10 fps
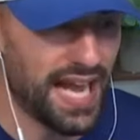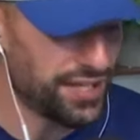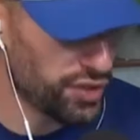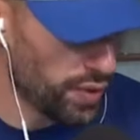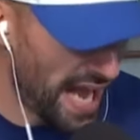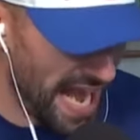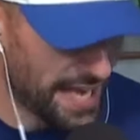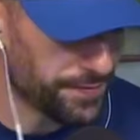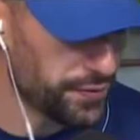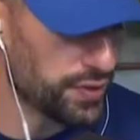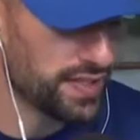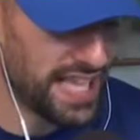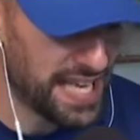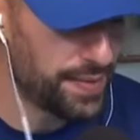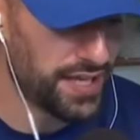And so after the
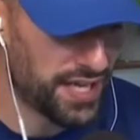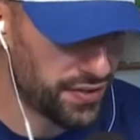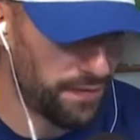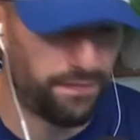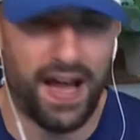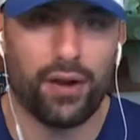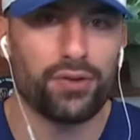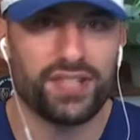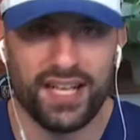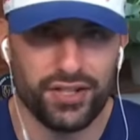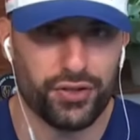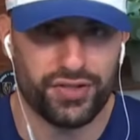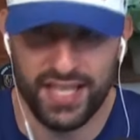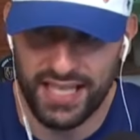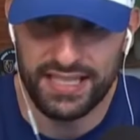game, as the final seconds are
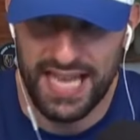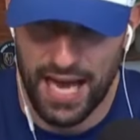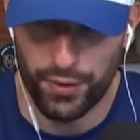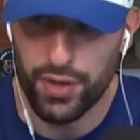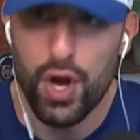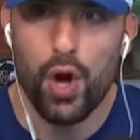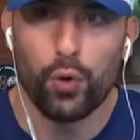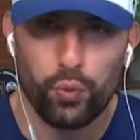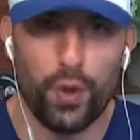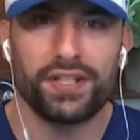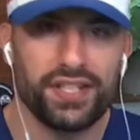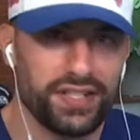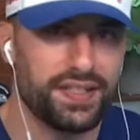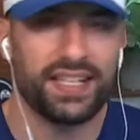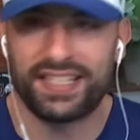ticking down, what
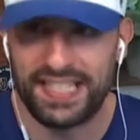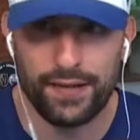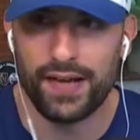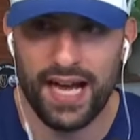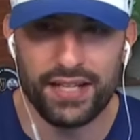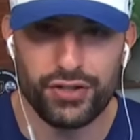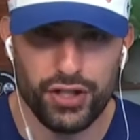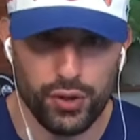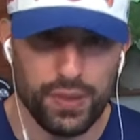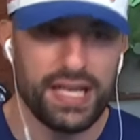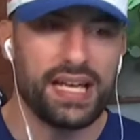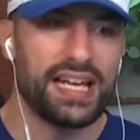does Nick Sirianni do?